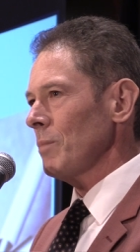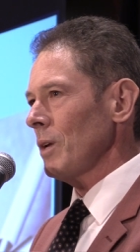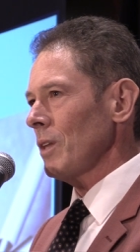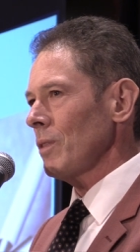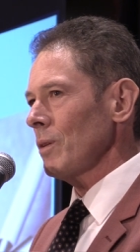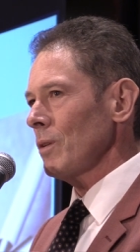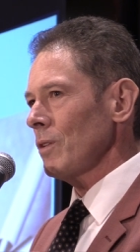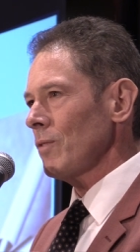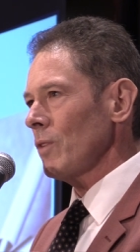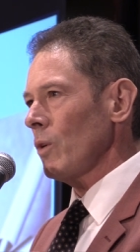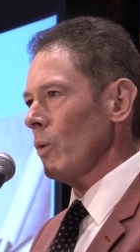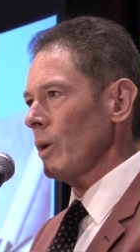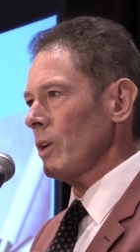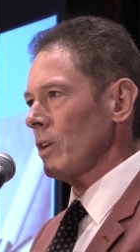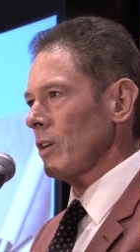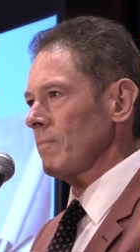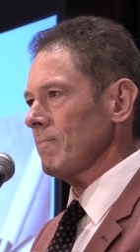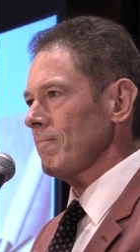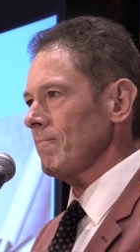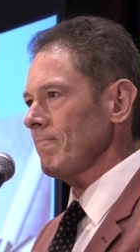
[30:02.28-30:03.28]
method of
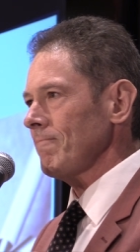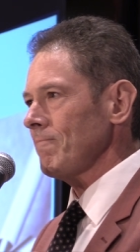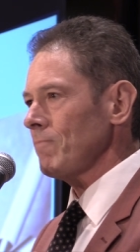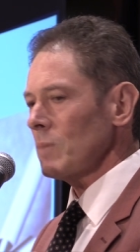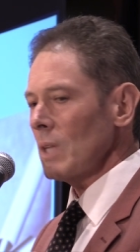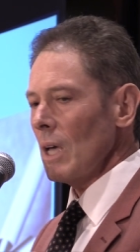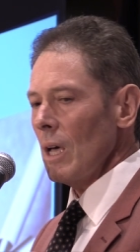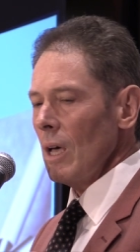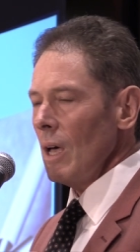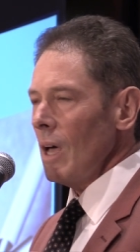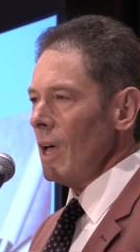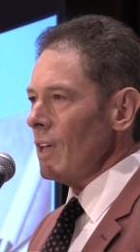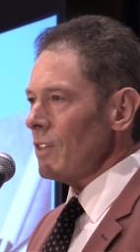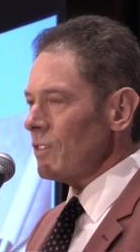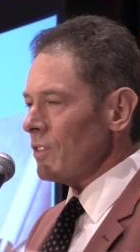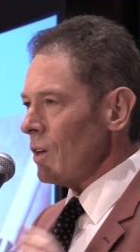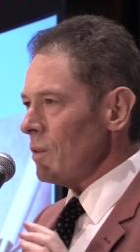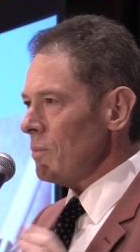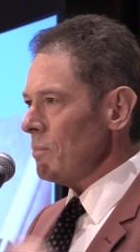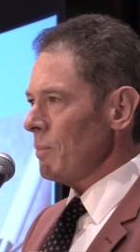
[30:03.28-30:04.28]
quitting.
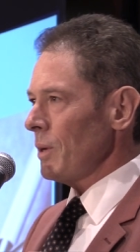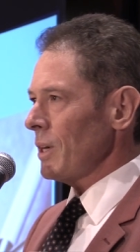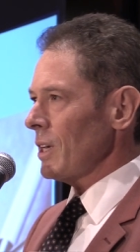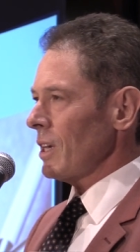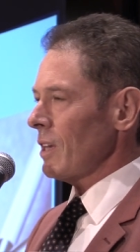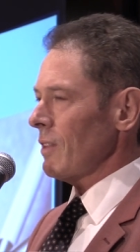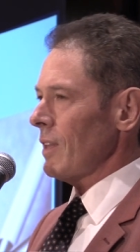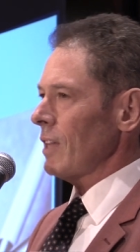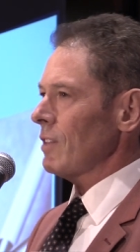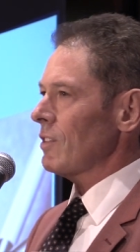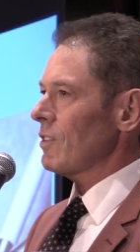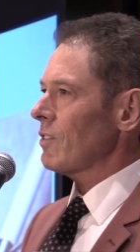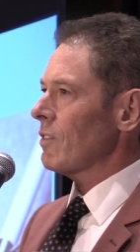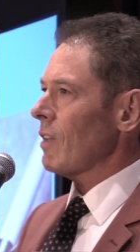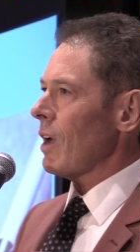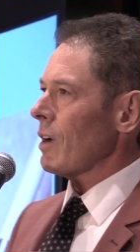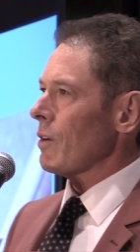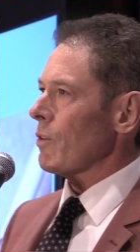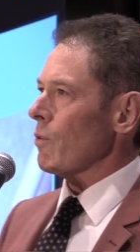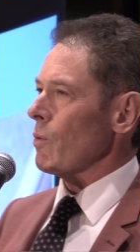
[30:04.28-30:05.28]
So being that
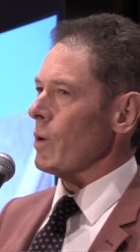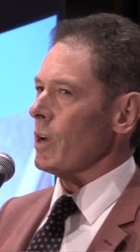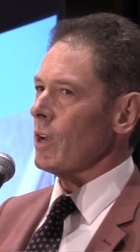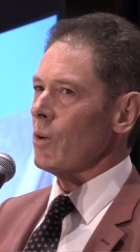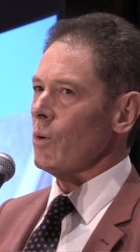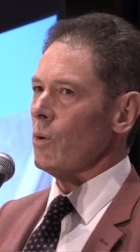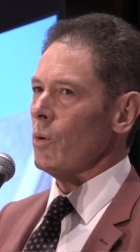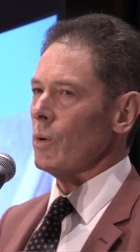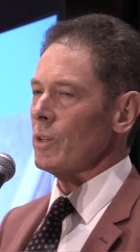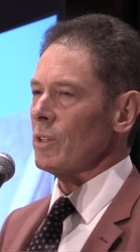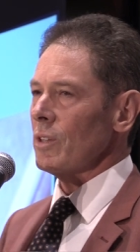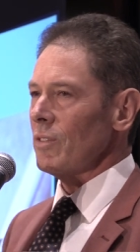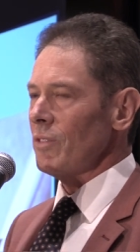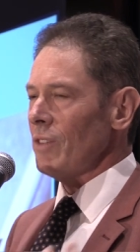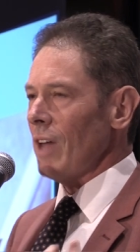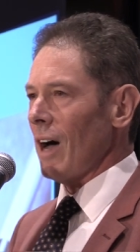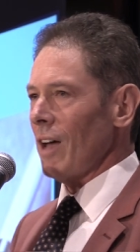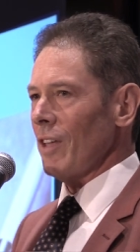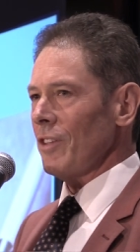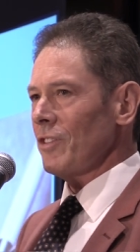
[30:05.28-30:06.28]
stuck record
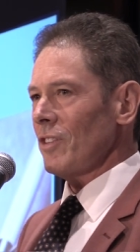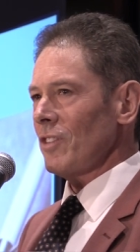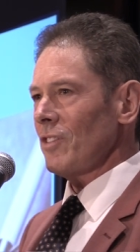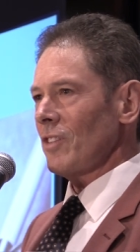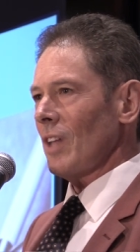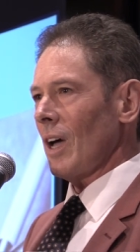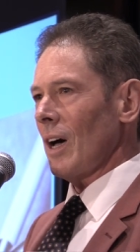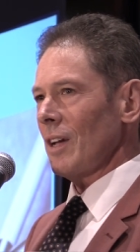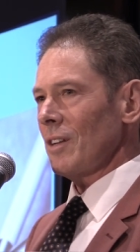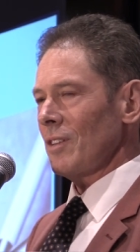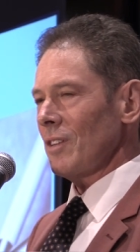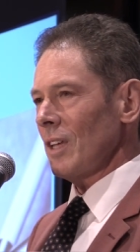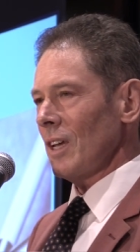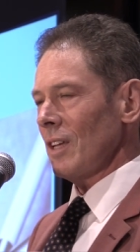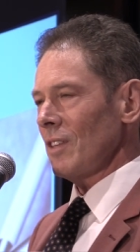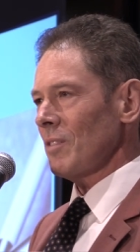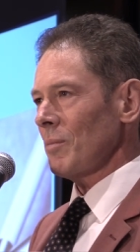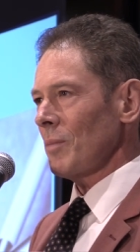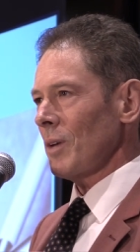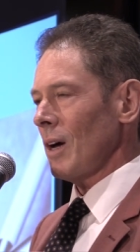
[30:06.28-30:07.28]
does start to
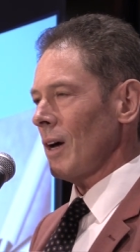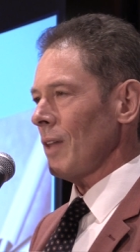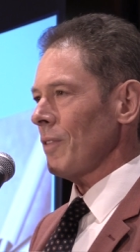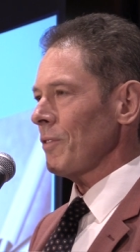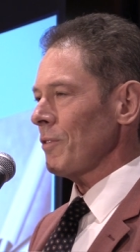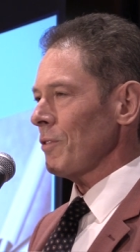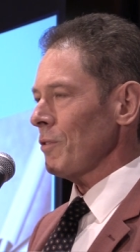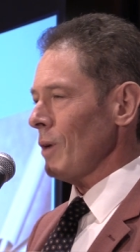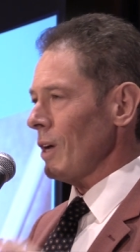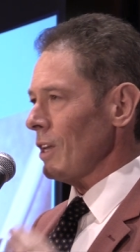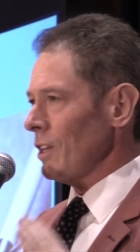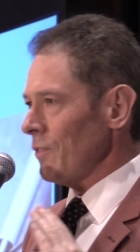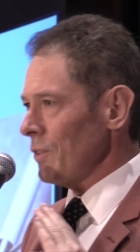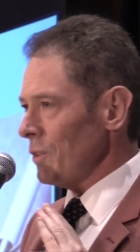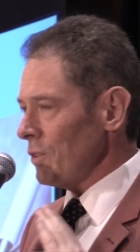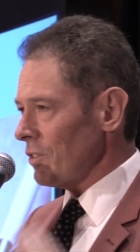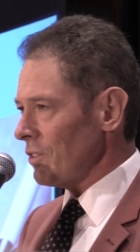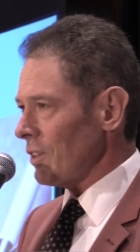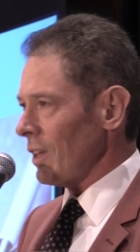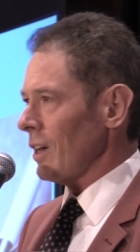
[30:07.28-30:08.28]
get some cut through. And if
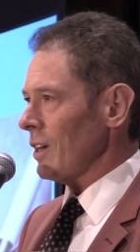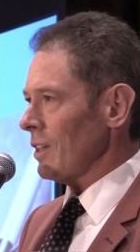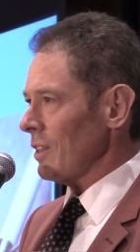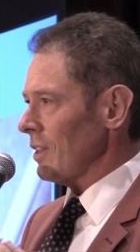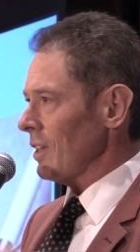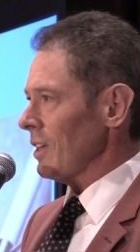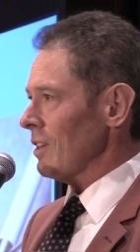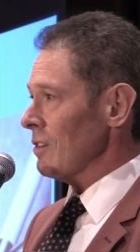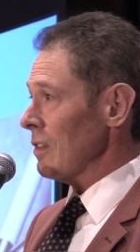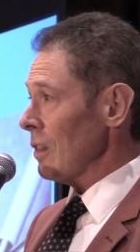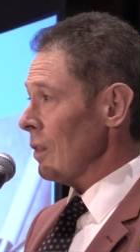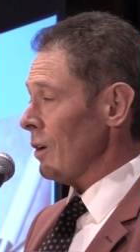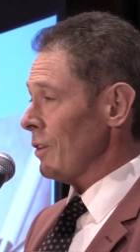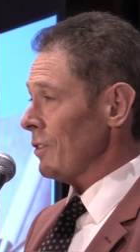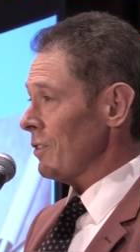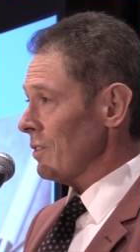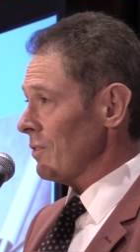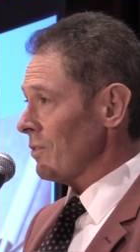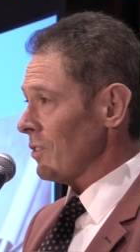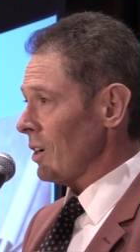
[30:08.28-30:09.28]
you say things
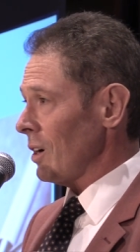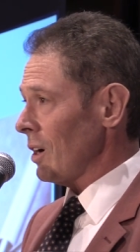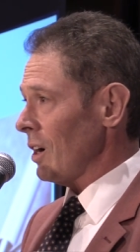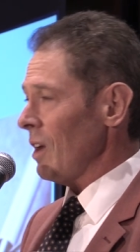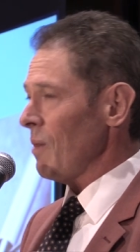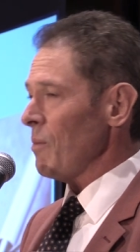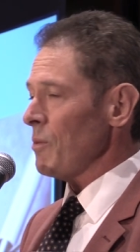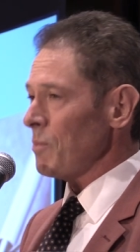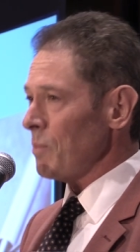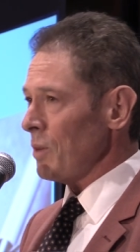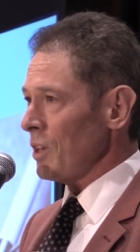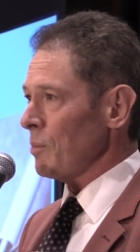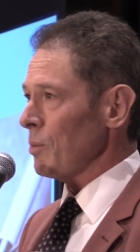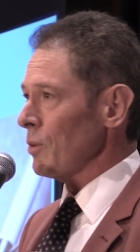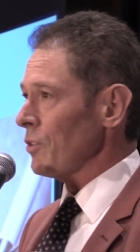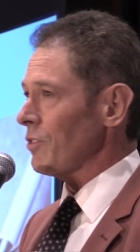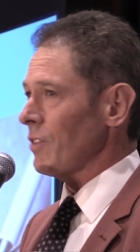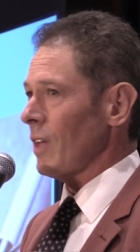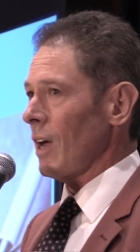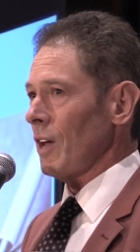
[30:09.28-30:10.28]
lots of times,
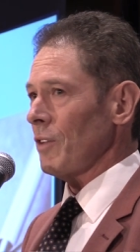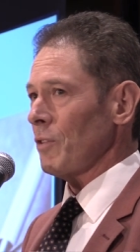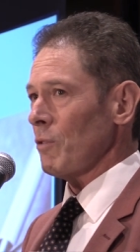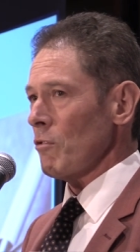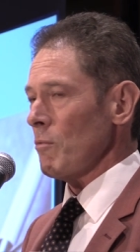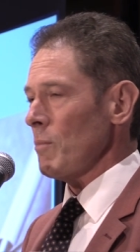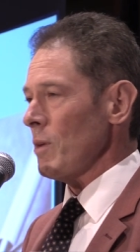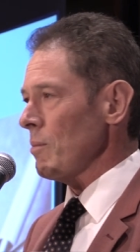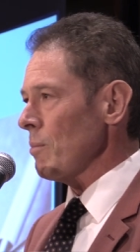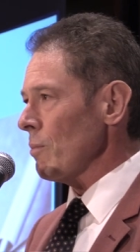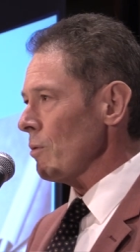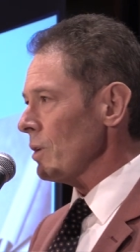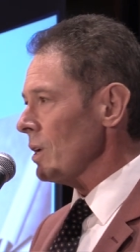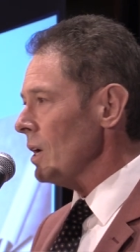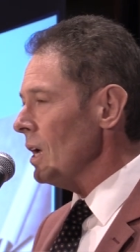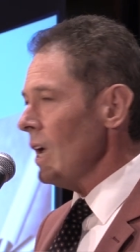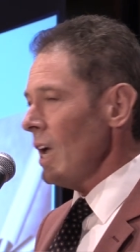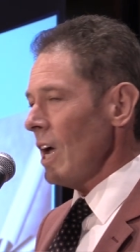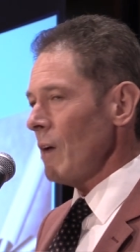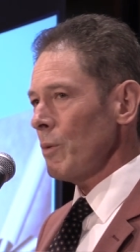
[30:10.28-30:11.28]
people start to remember it.
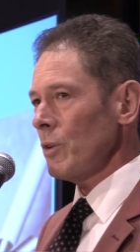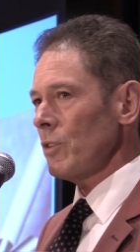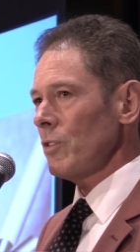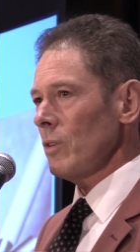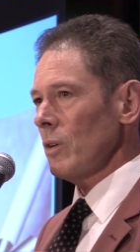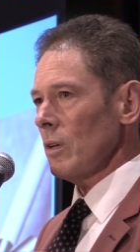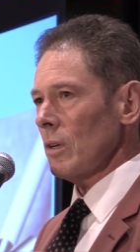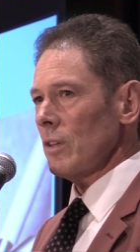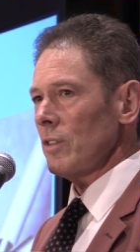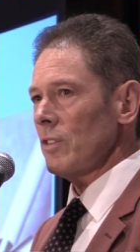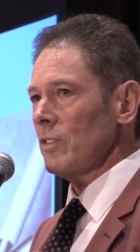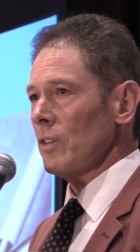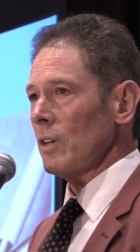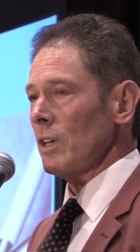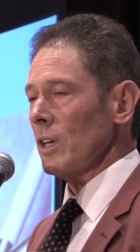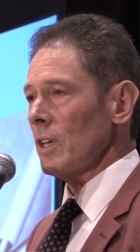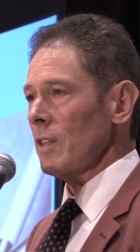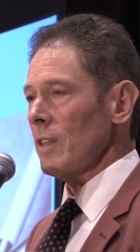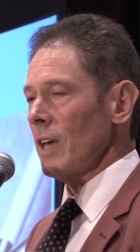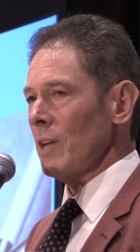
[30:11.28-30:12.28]
And we're certainly
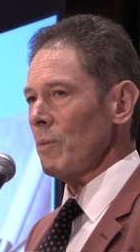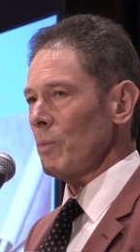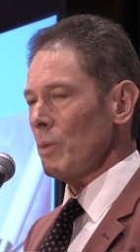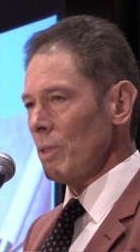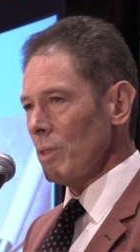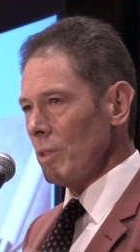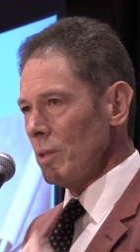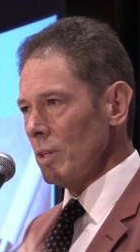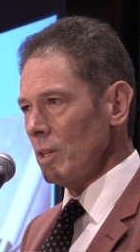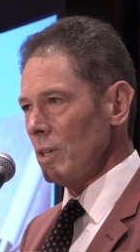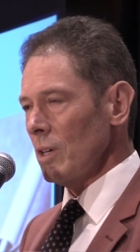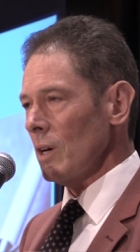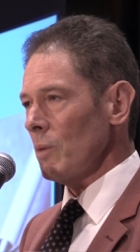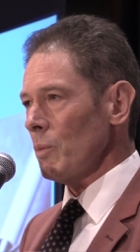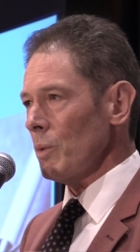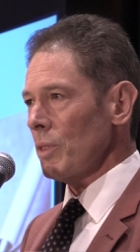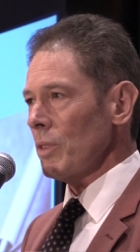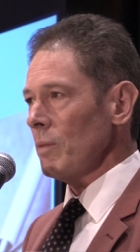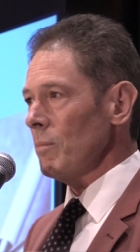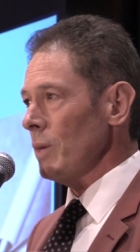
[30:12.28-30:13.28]
seeing that with the, uh,
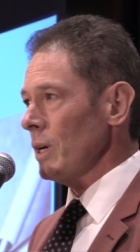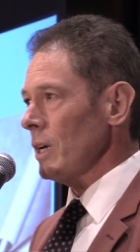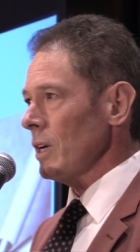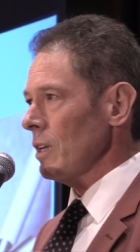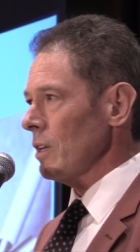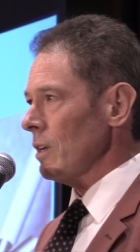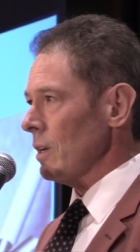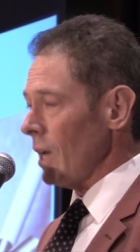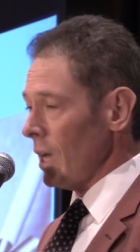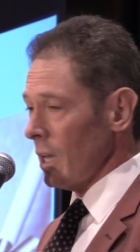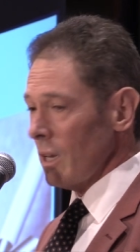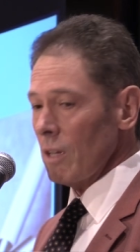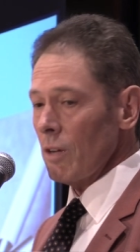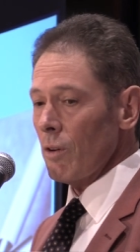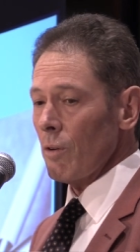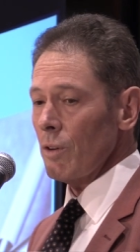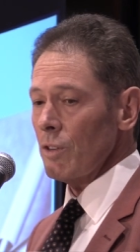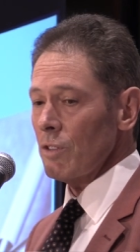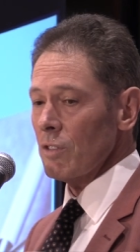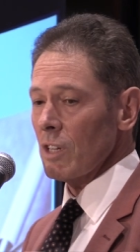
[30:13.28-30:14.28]
with the media and
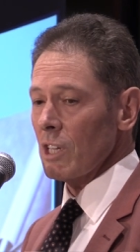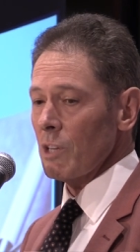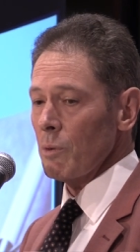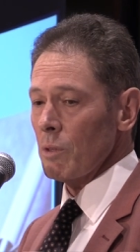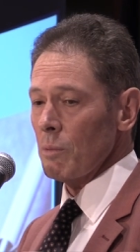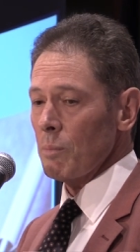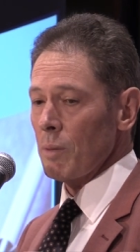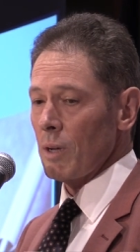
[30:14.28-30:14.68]
increasingly with the